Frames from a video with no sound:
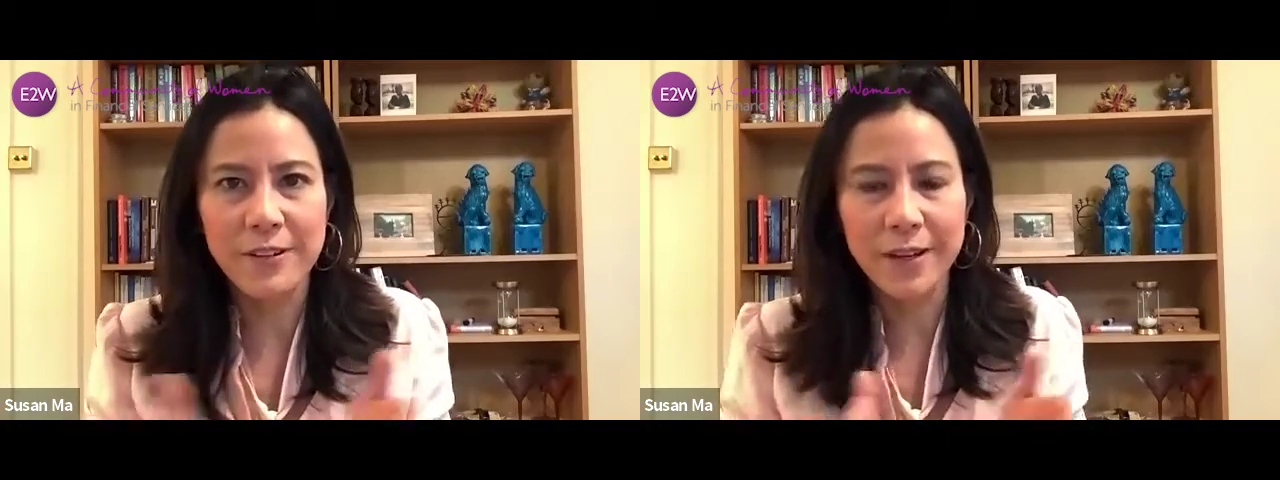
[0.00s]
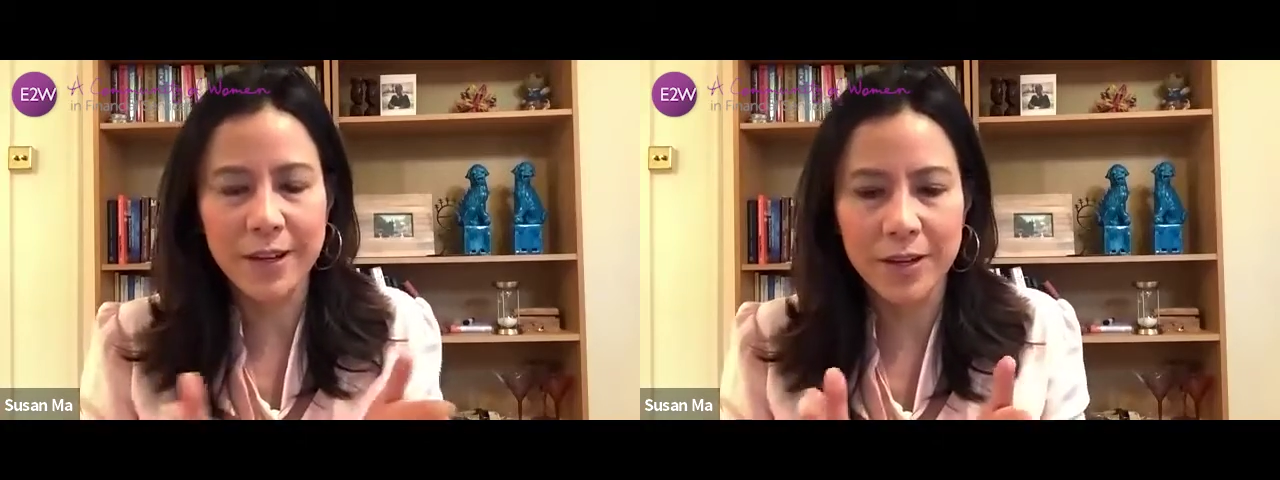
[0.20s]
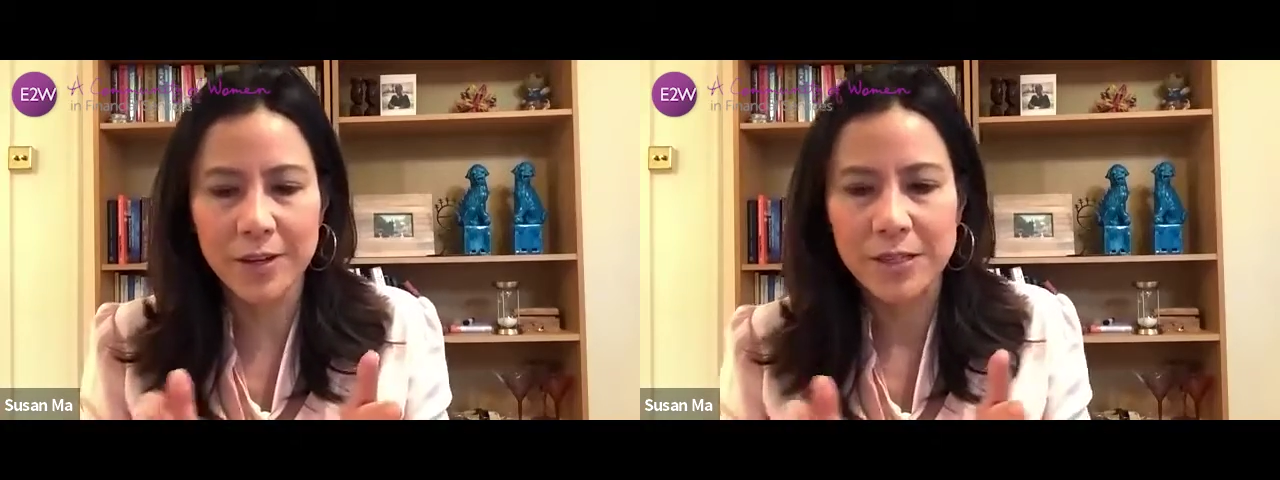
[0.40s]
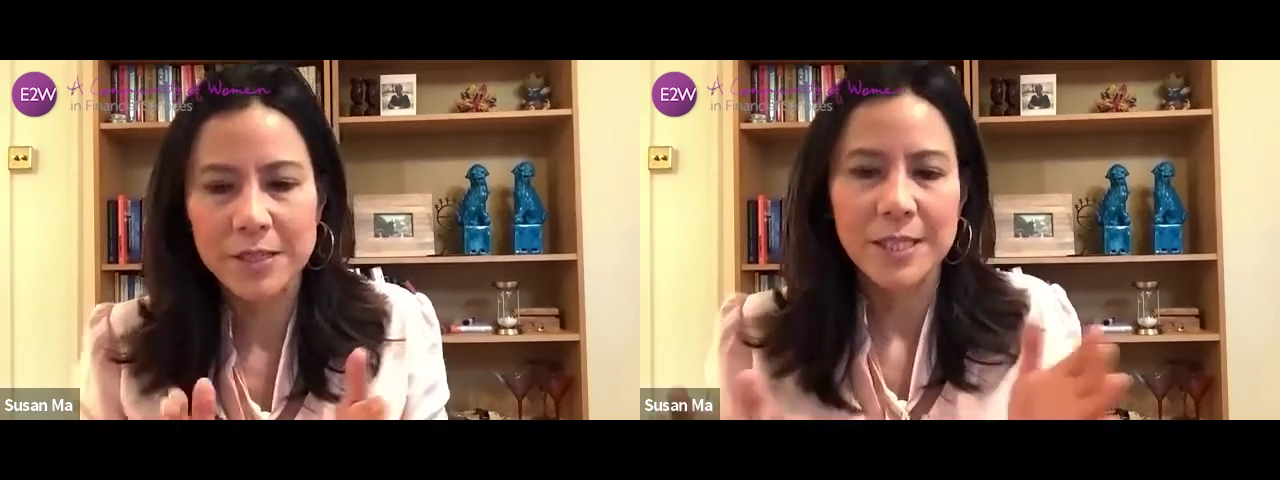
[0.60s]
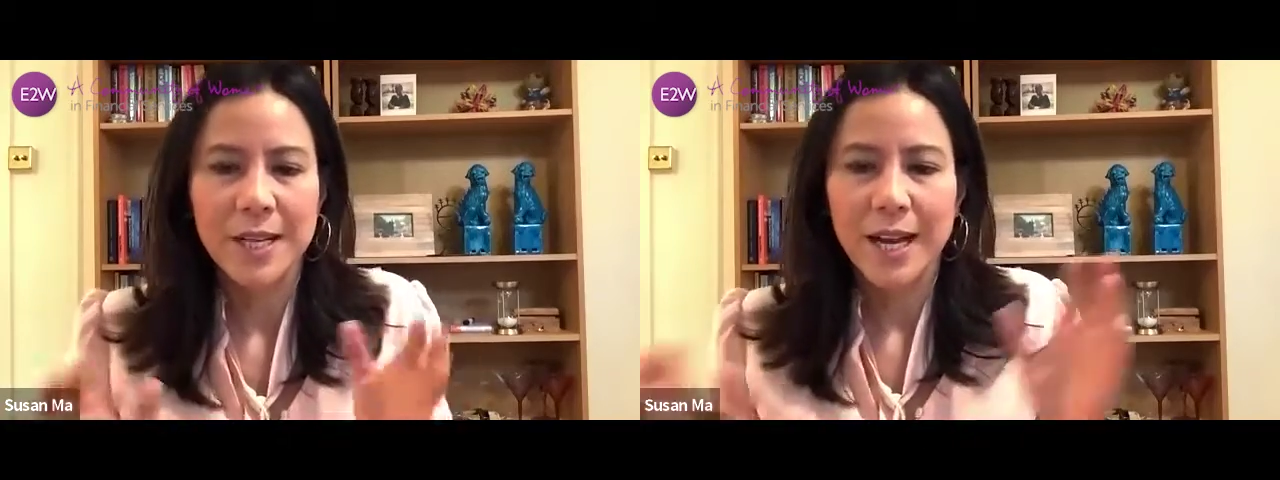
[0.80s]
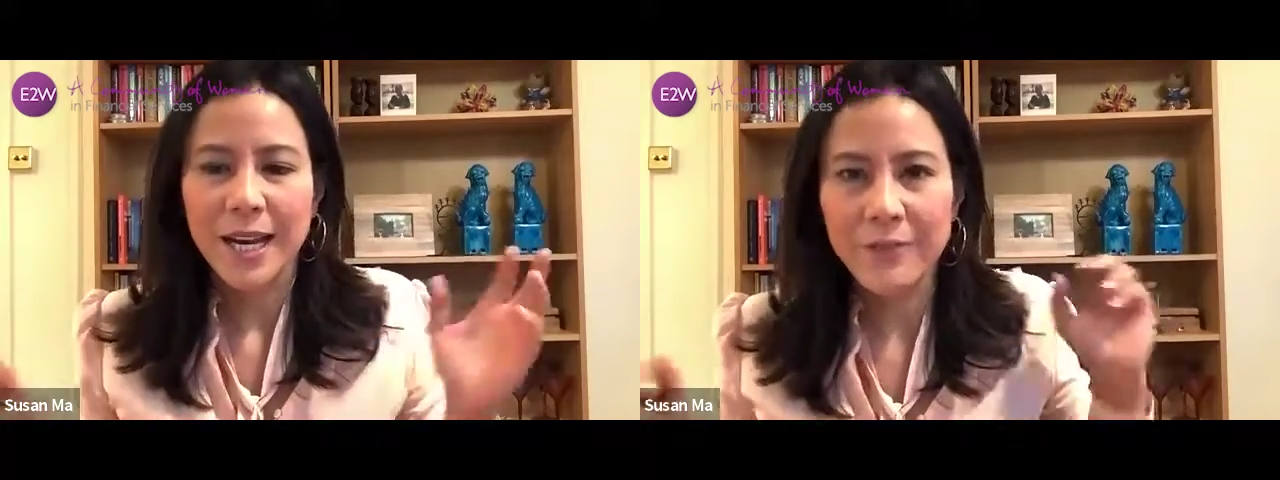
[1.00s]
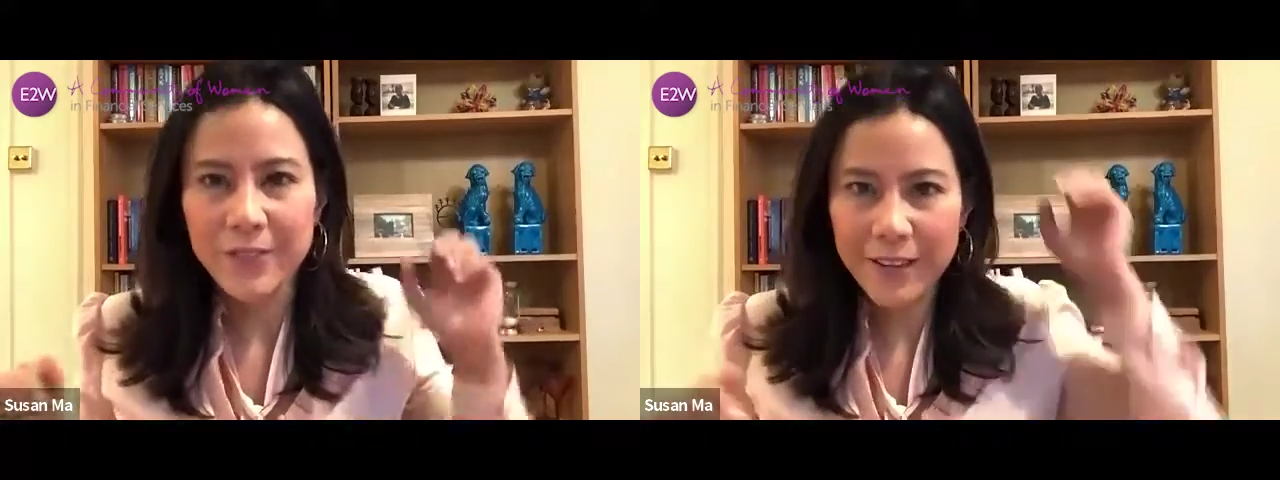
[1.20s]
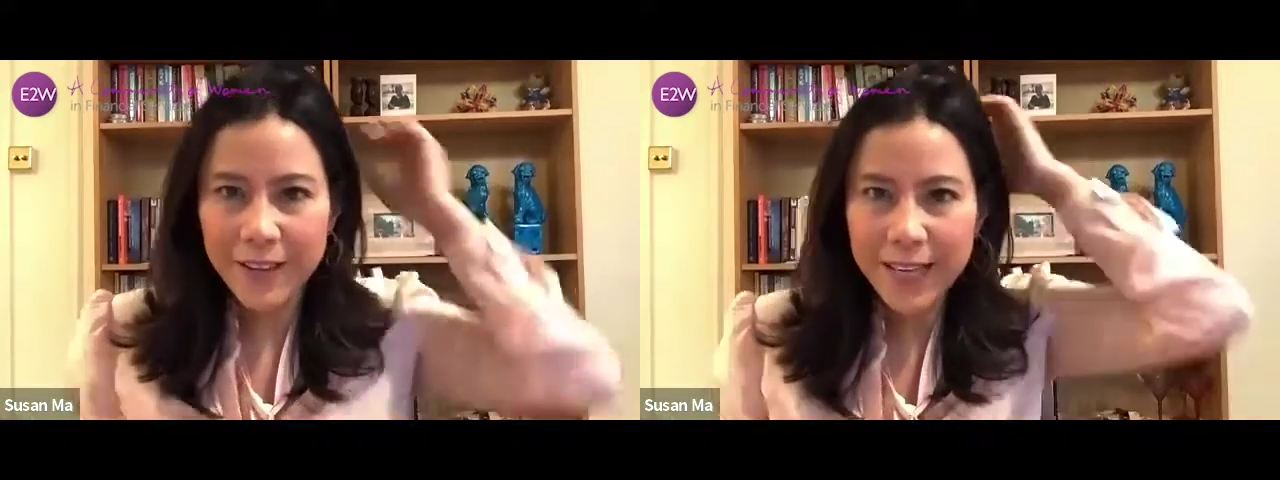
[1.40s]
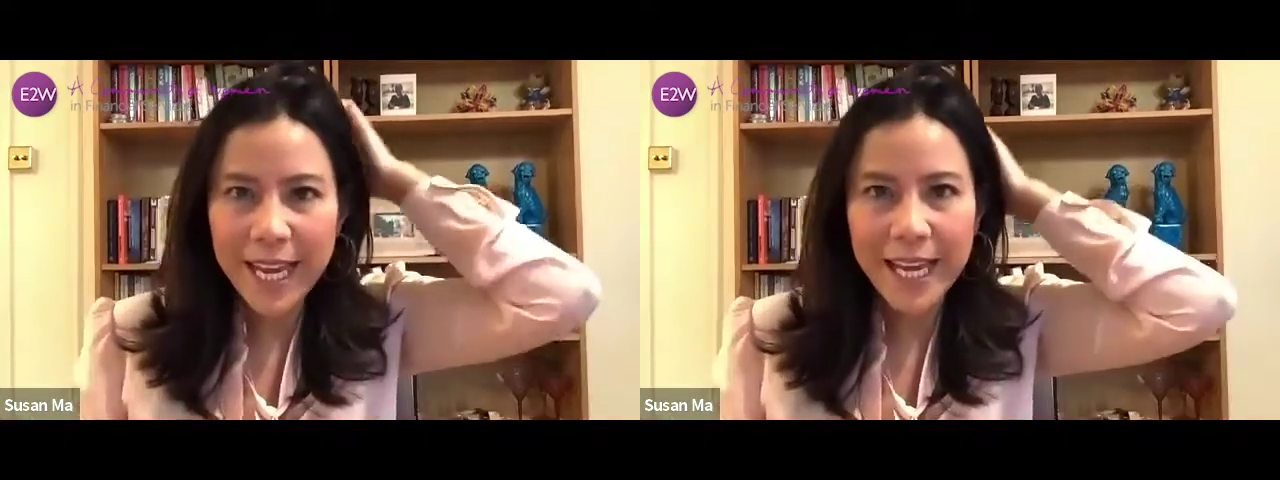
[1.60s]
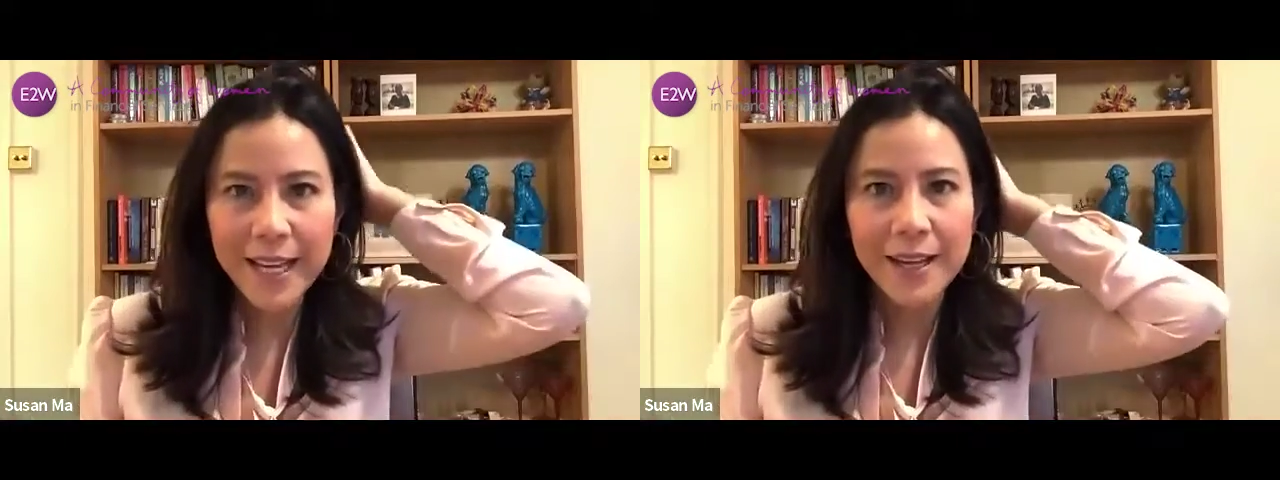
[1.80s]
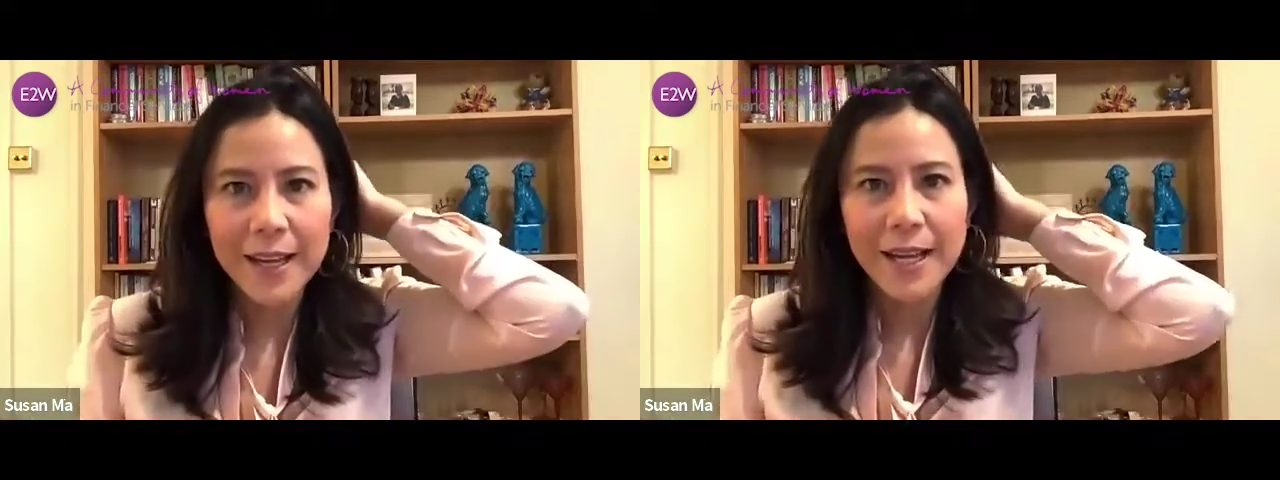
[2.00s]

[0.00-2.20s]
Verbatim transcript: and go, I'd love to have that cake.